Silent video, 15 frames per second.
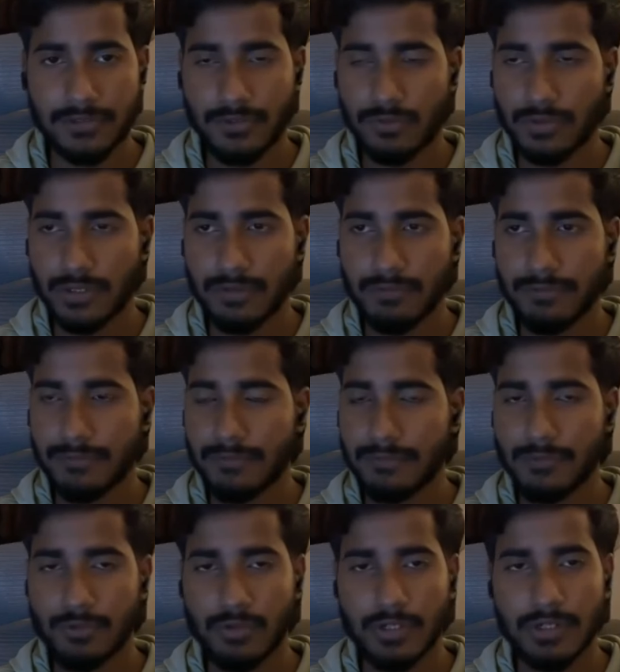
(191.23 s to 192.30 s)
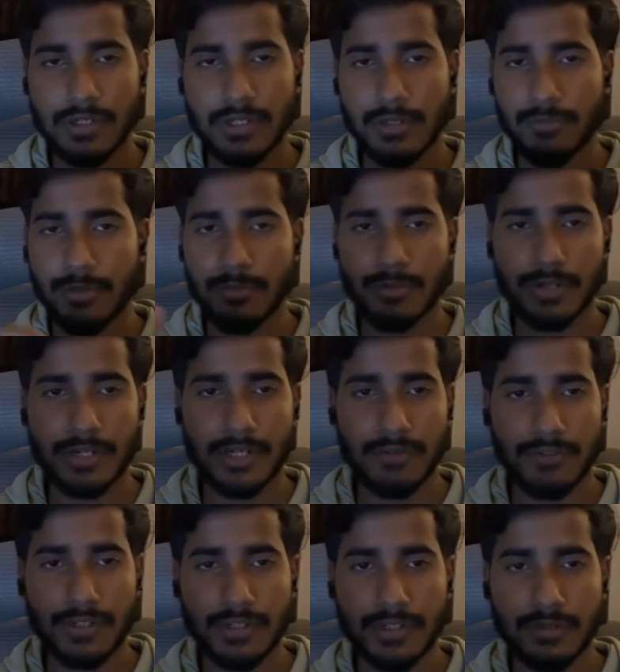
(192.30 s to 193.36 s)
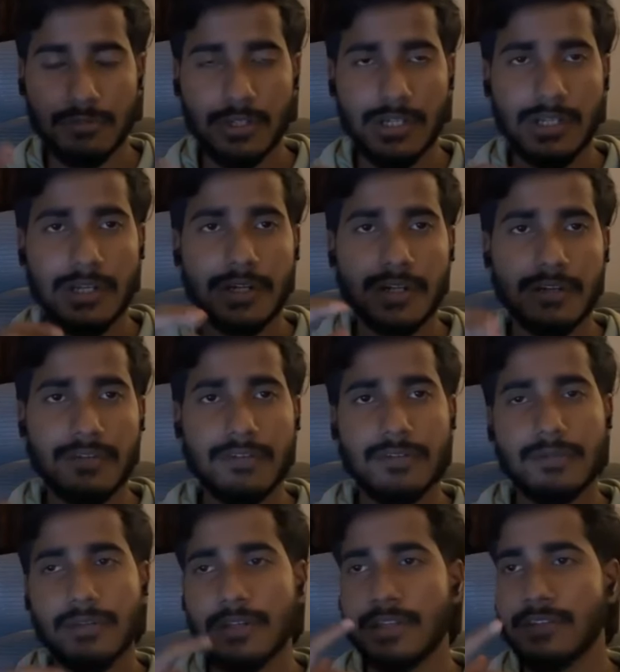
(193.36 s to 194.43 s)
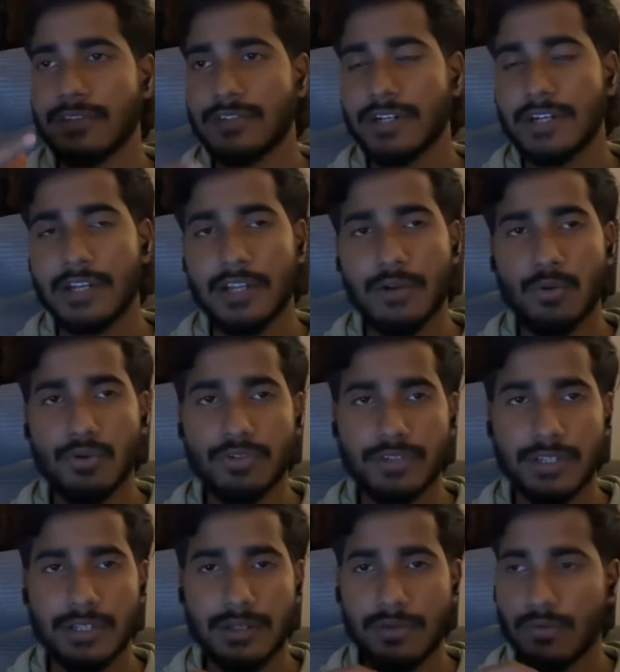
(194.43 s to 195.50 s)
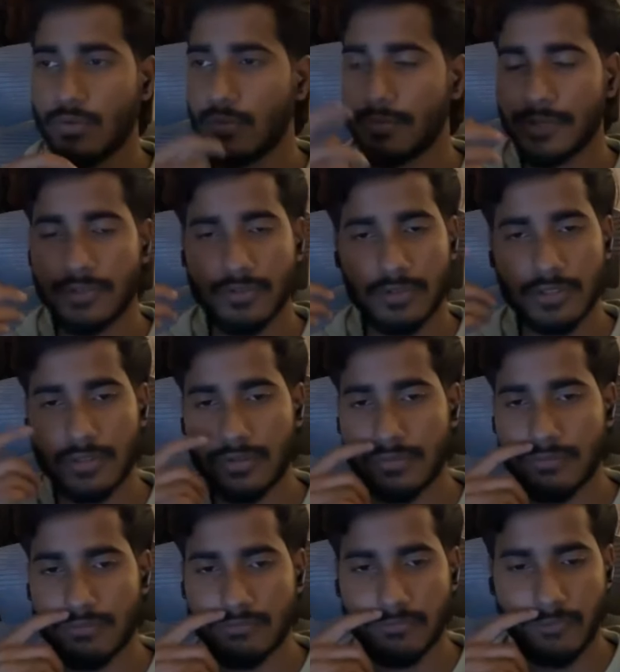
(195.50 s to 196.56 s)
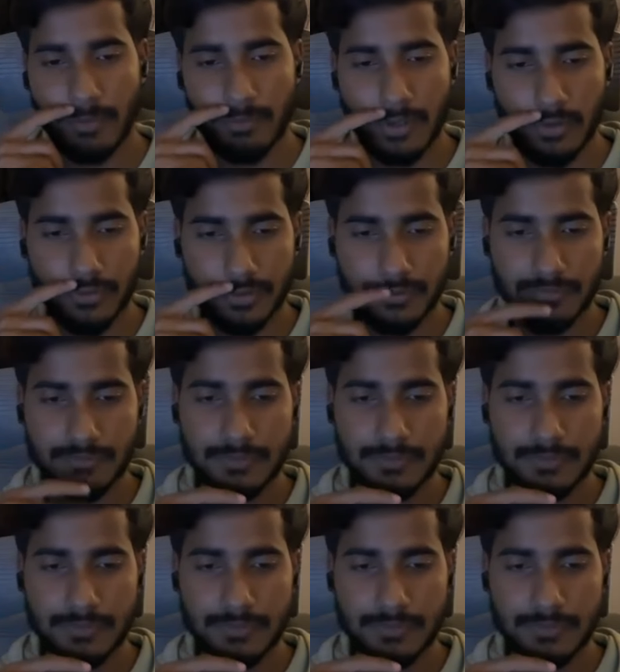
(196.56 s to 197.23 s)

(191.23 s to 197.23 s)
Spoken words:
You run npm runtime in the terminal, it's instantly loads and opens on your web browser.